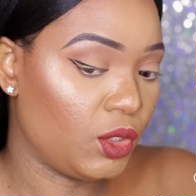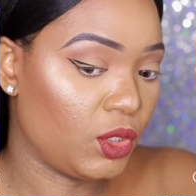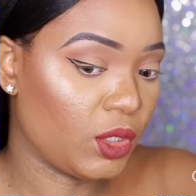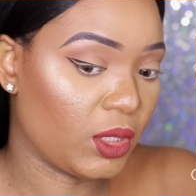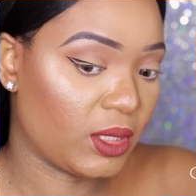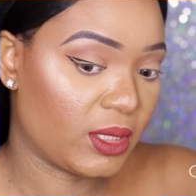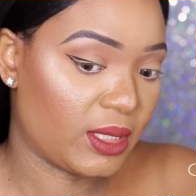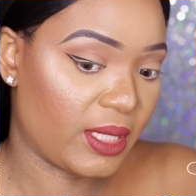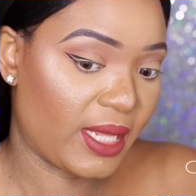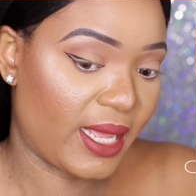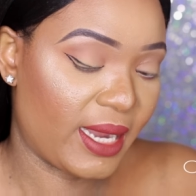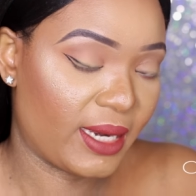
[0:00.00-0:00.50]

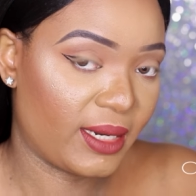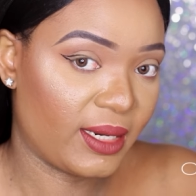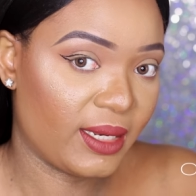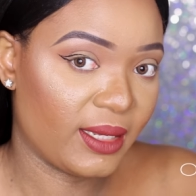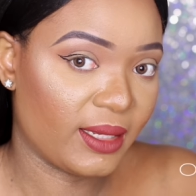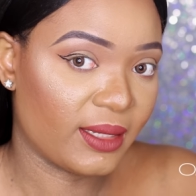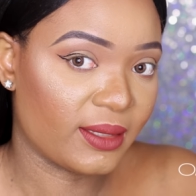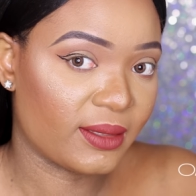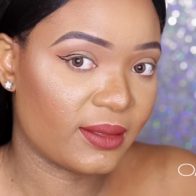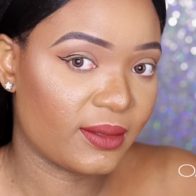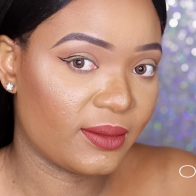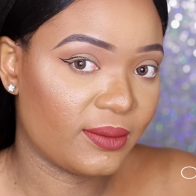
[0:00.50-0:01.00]
just like
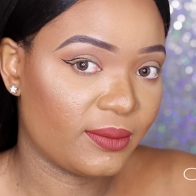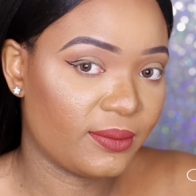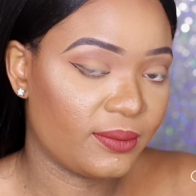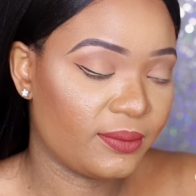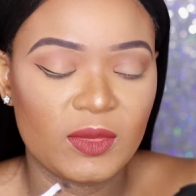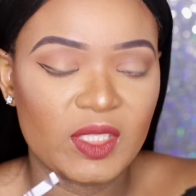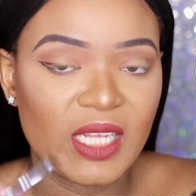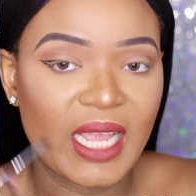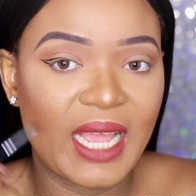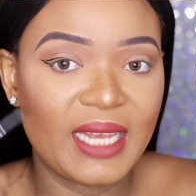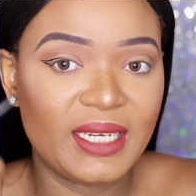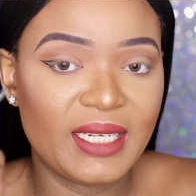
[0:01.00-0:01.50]
this
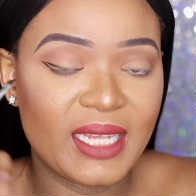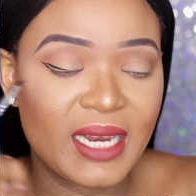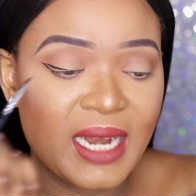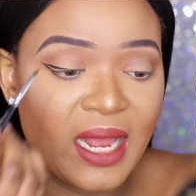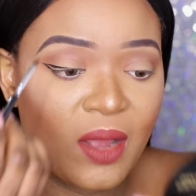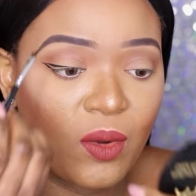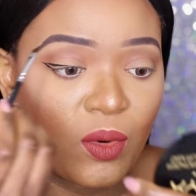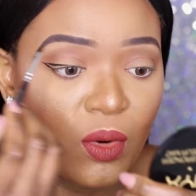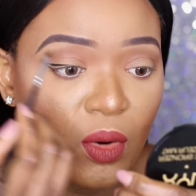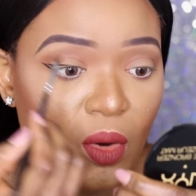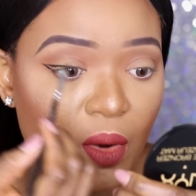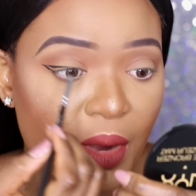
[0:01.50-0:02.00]
and then
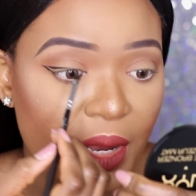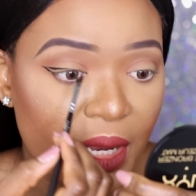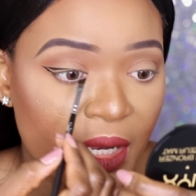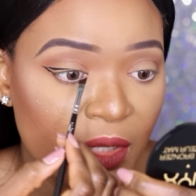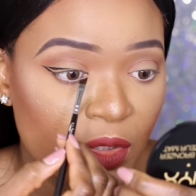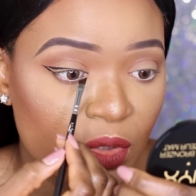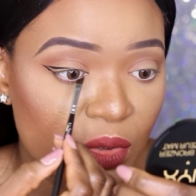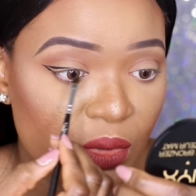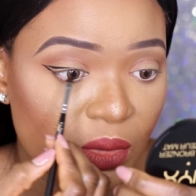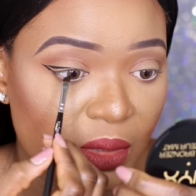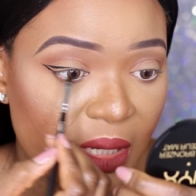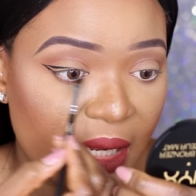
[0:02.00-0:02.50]
I'll go
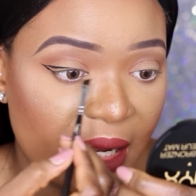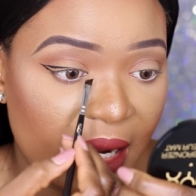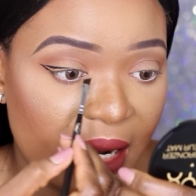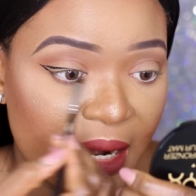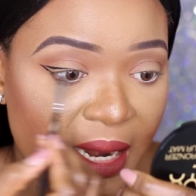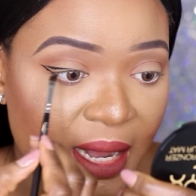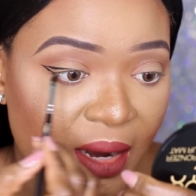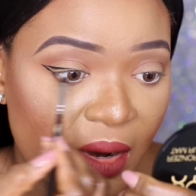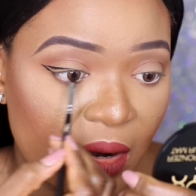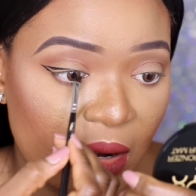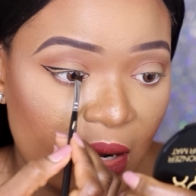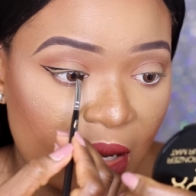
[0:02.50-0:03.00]
into the
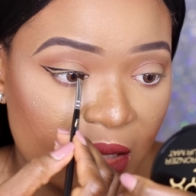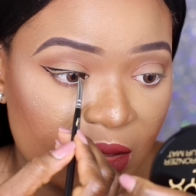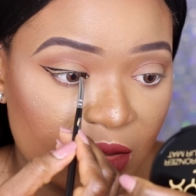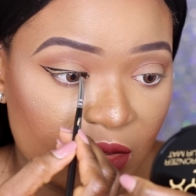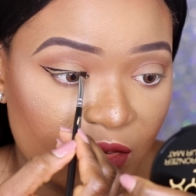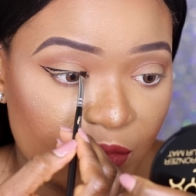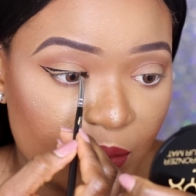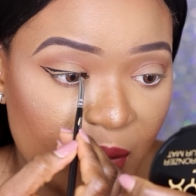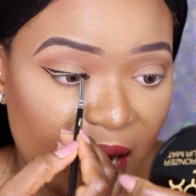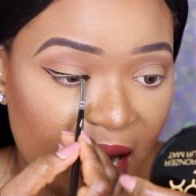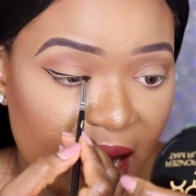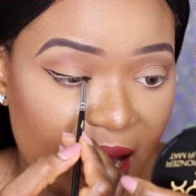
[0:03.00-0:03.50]
inner corners
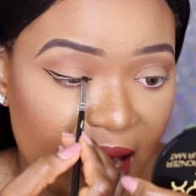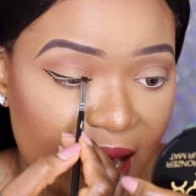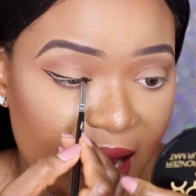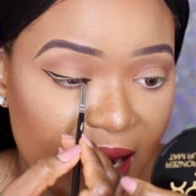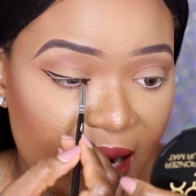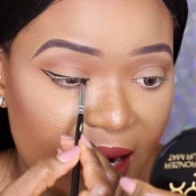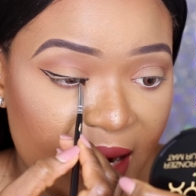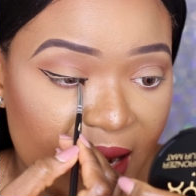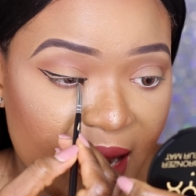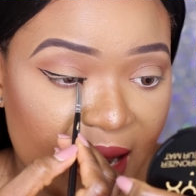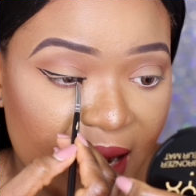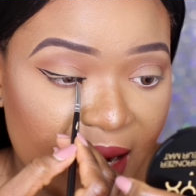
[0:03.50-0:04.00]
of my
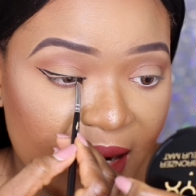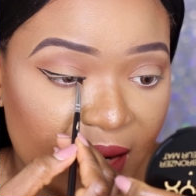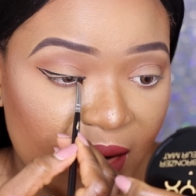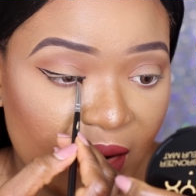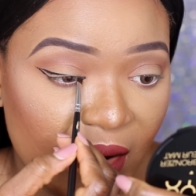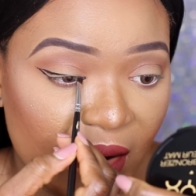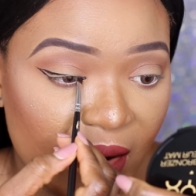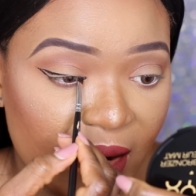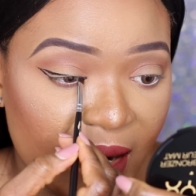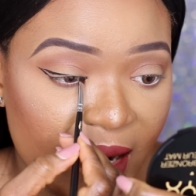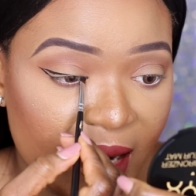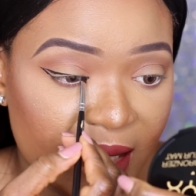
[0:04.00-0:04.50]
eye and
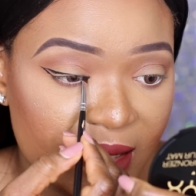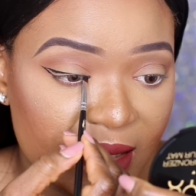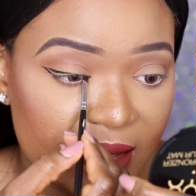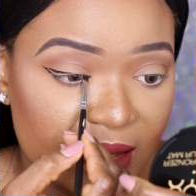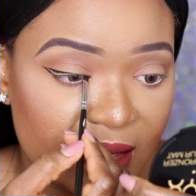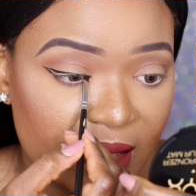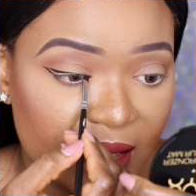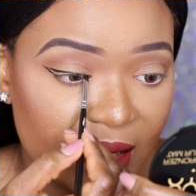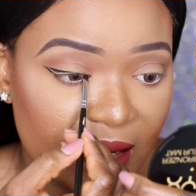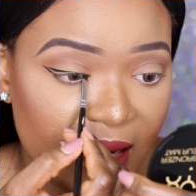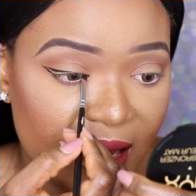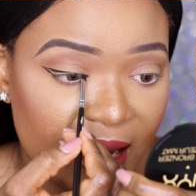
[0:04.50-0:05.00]

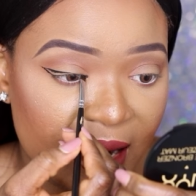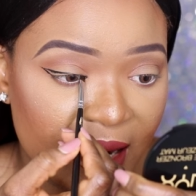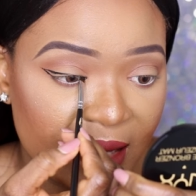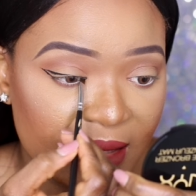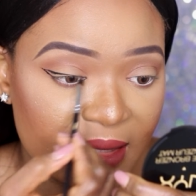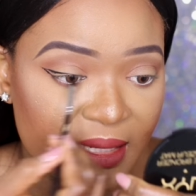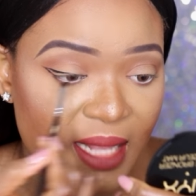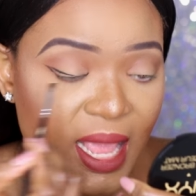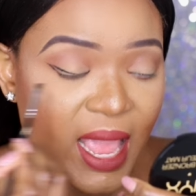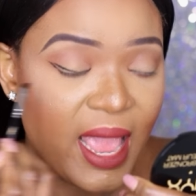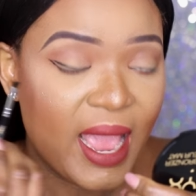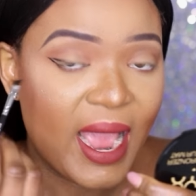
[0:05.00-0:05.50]
connect the
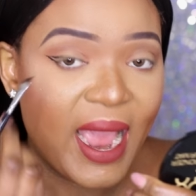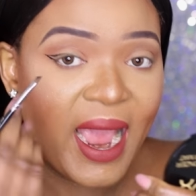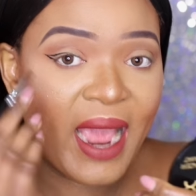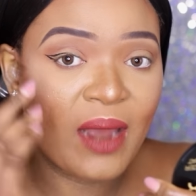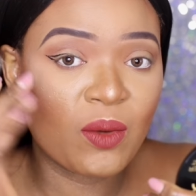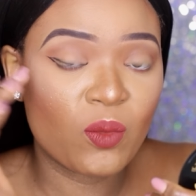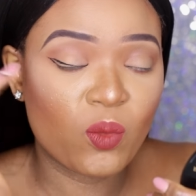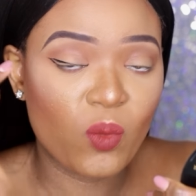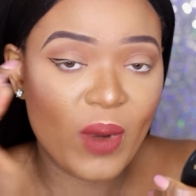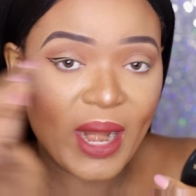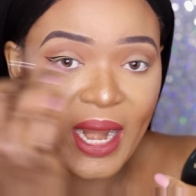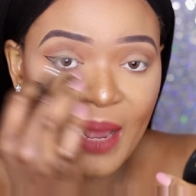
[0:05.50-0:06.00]
lines
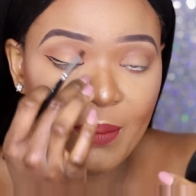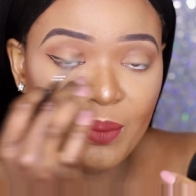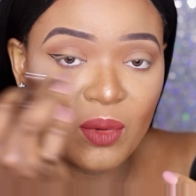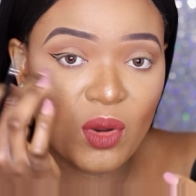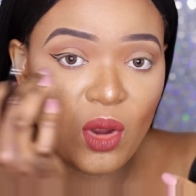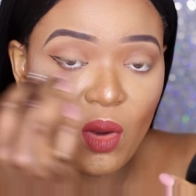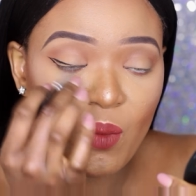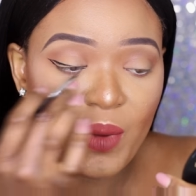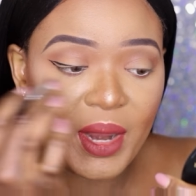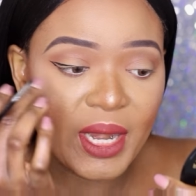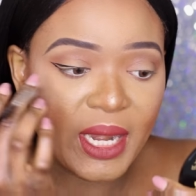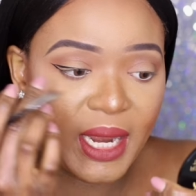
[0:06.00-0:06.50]
and when I'm
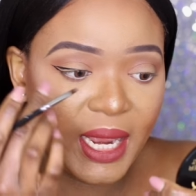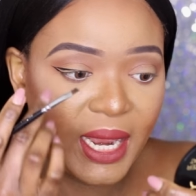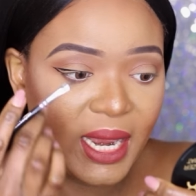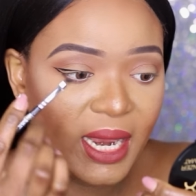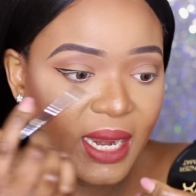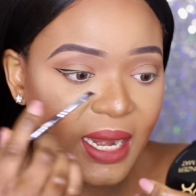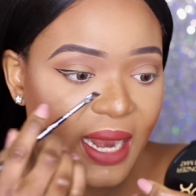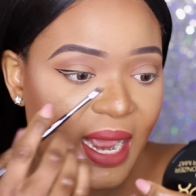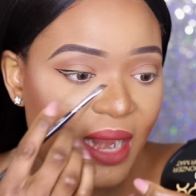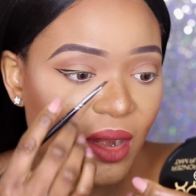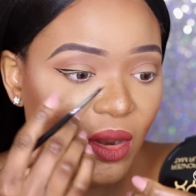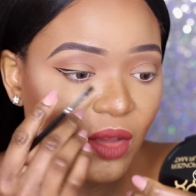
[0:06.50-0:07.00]
going
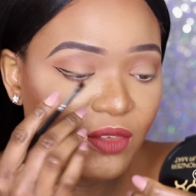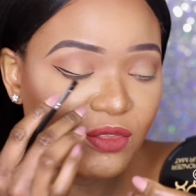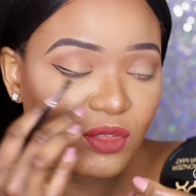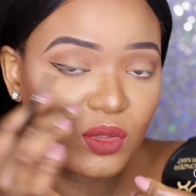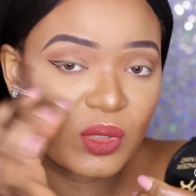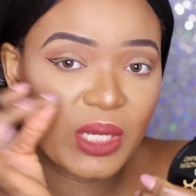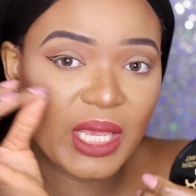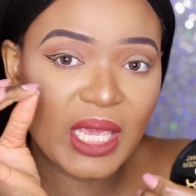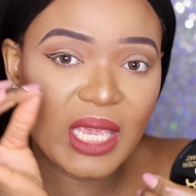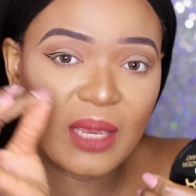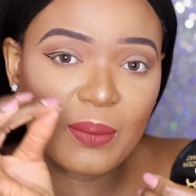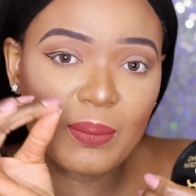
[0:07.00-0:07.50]
in I love
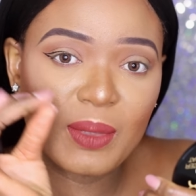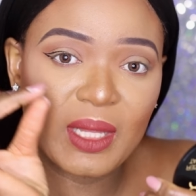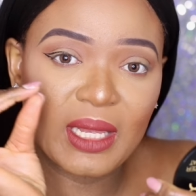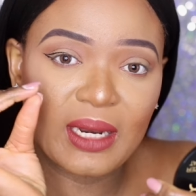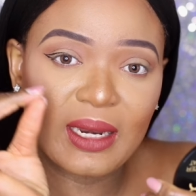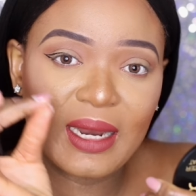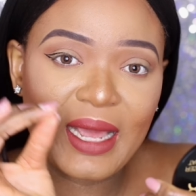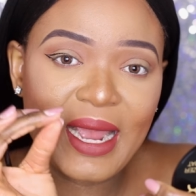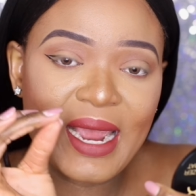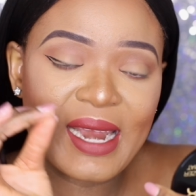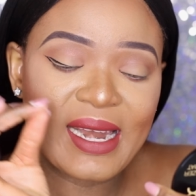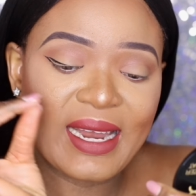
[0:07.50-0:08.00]
to keep the
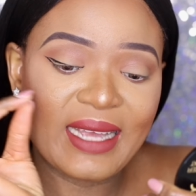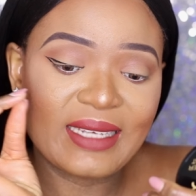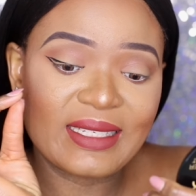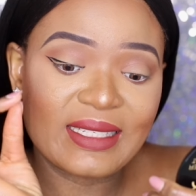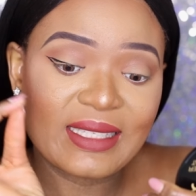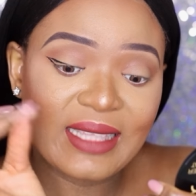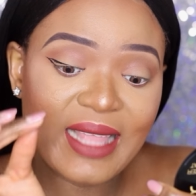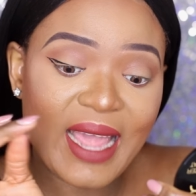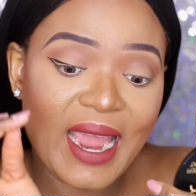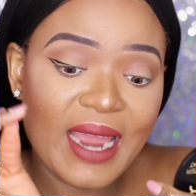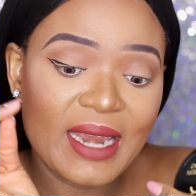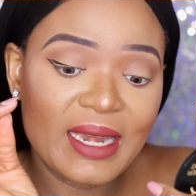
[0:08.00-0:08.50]
line
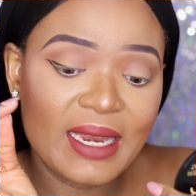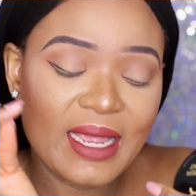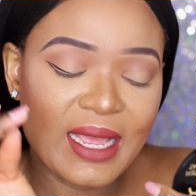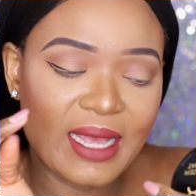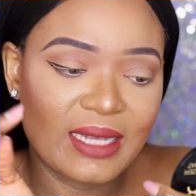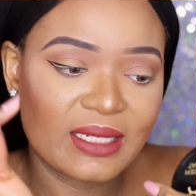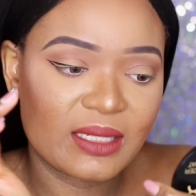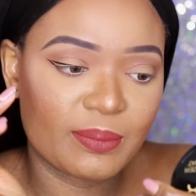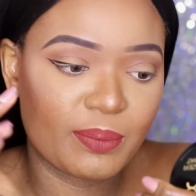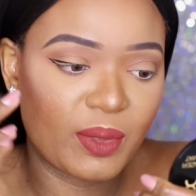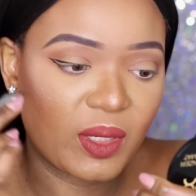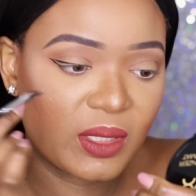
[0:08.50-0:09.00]
as tiny
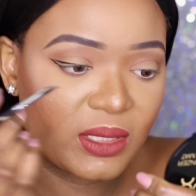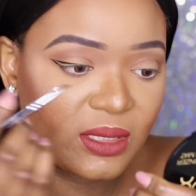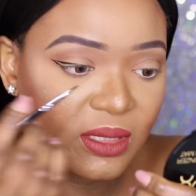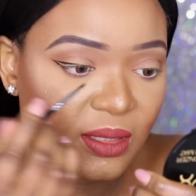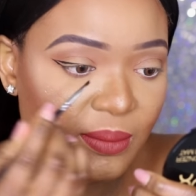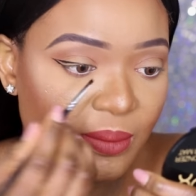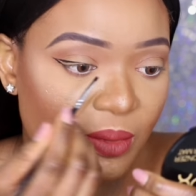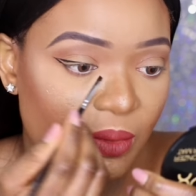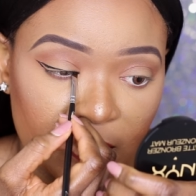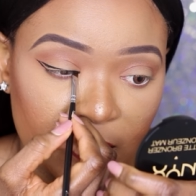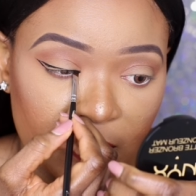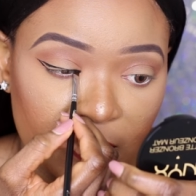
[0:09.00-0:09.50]
as
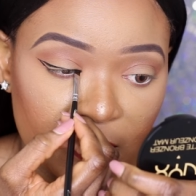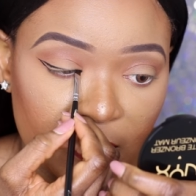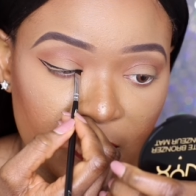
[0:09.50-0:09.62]
possible